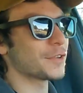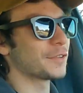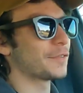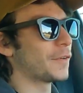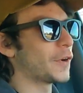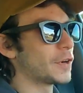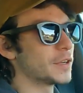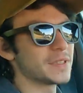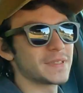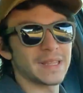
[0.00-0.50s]
So as
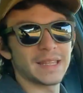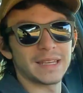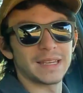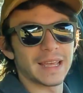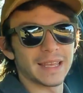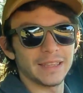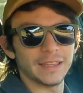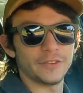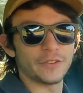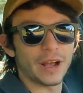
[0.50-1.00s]
far as the
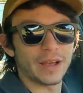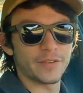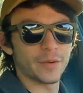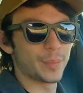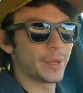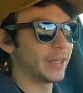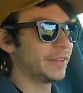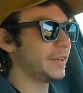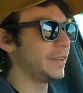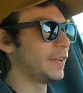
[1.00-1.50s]
daily
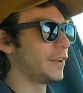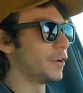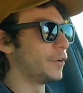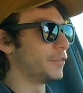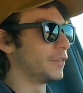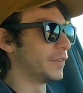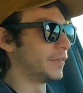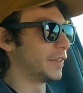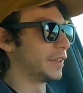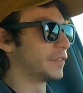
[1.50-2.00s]
drivability
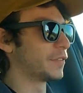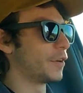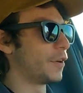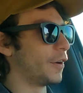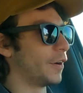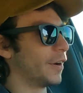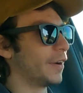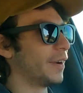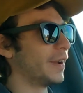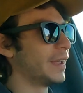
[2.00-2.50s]
goes of this
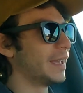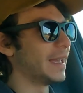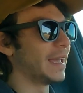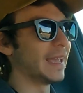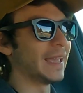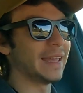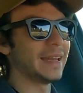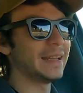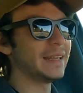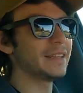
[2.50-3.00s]
car,
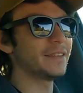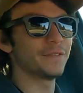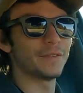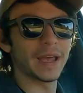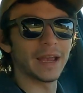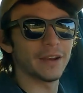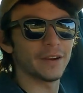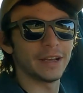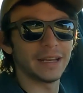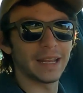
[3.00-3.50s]
it is
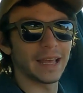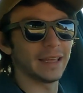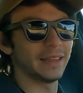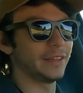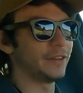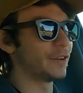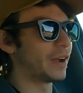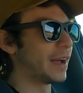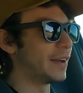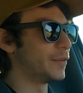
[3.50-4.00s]
very
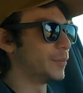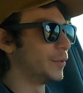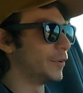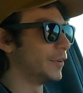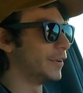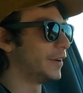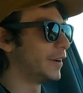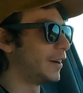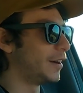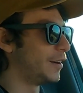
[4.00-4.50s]
daily
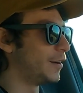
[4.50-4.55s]
drivable.